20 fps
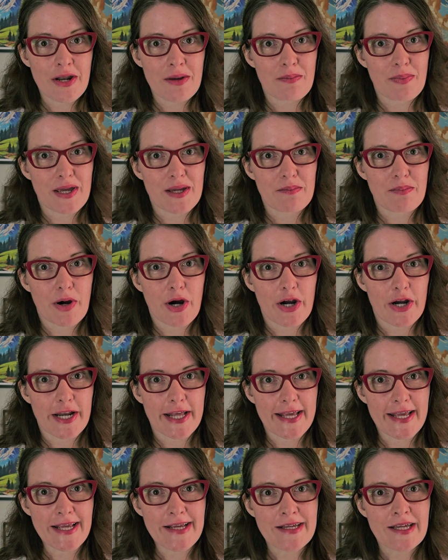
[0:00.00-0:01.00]
a big
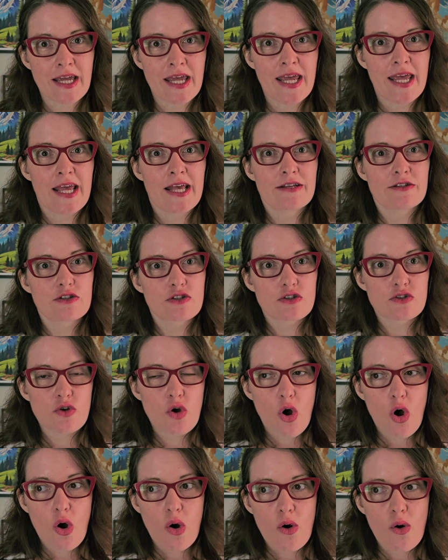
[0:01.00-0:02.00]
party.
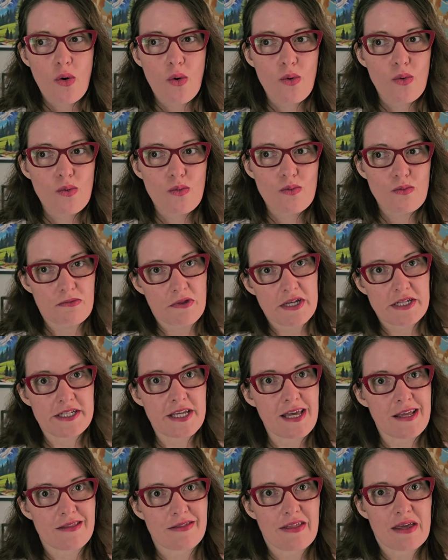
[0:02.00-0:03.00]
So they
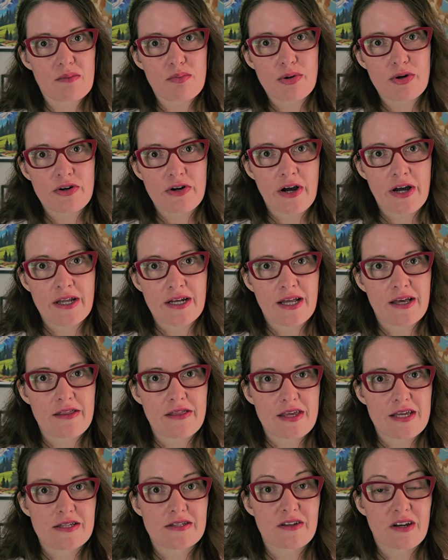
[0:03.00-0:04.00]
did. They put on
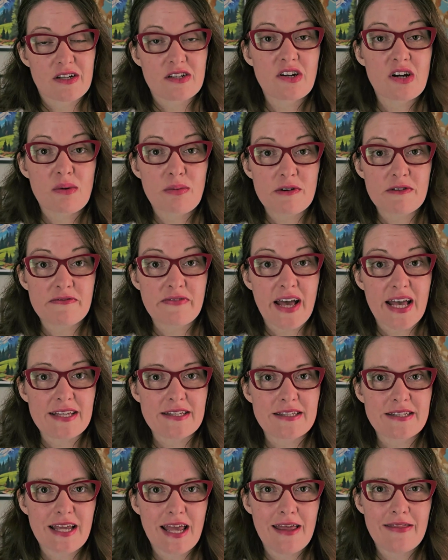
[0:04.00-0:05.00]
this
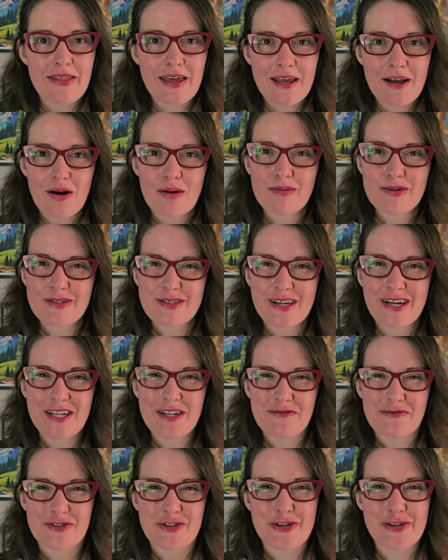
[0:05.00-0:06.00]
Oktoberfest, and they almost kind
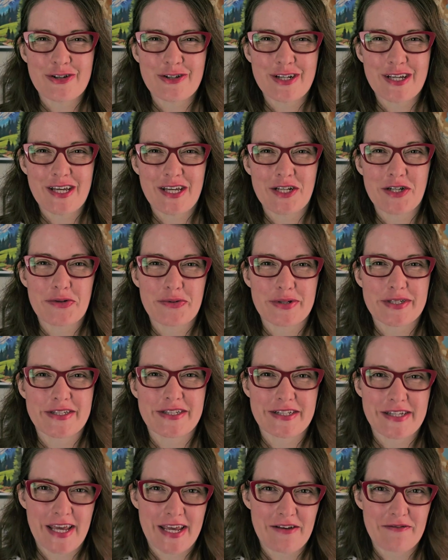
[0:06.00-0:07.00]
of turned it into a
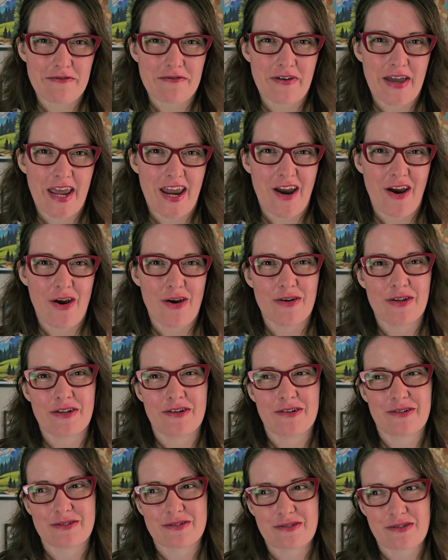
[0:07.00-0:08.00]
state fair,
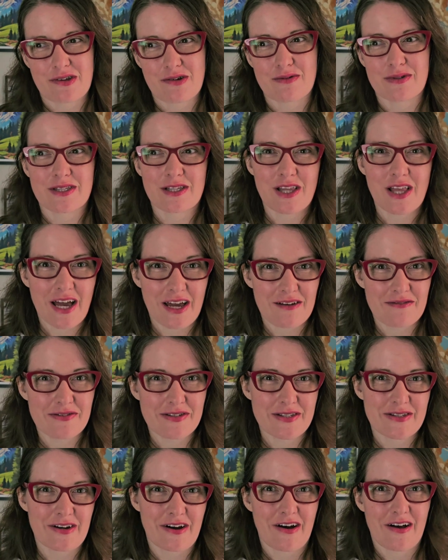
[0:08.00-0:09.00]
so there was
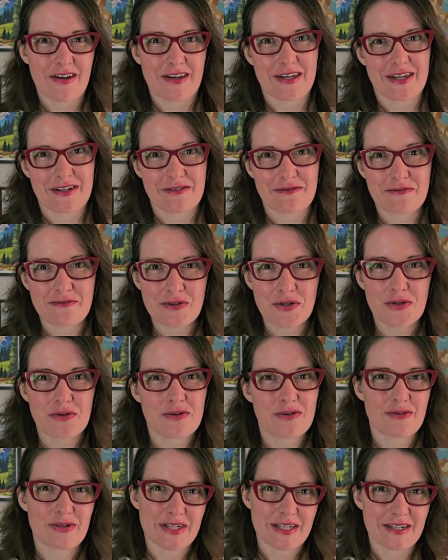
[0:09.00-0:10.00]
livestock and
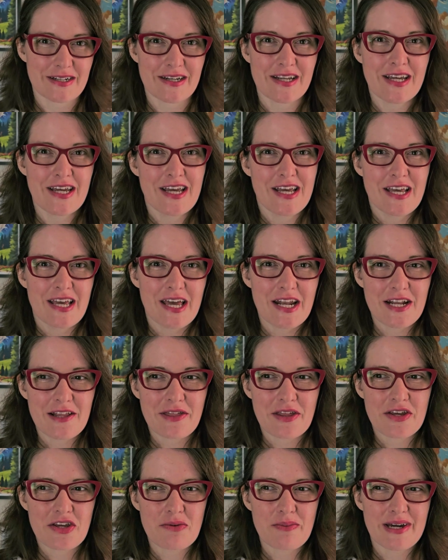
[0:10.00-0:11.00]
food and
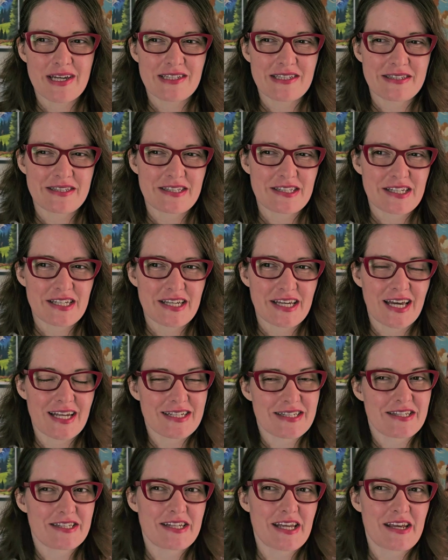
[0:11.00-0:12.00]
anything you might see at a
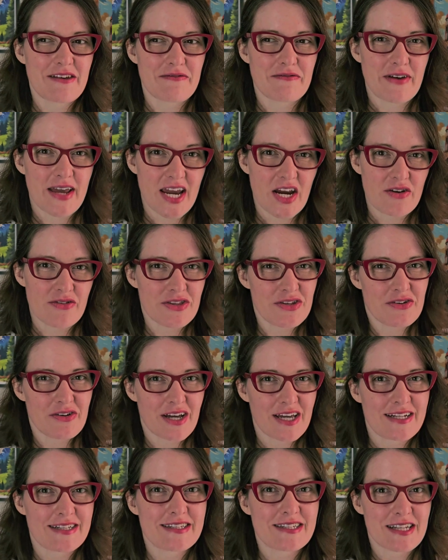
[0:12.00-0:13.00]
state fair in the
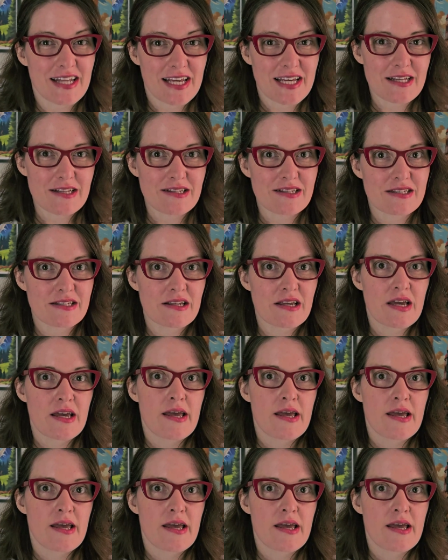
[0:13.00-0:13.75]
United States.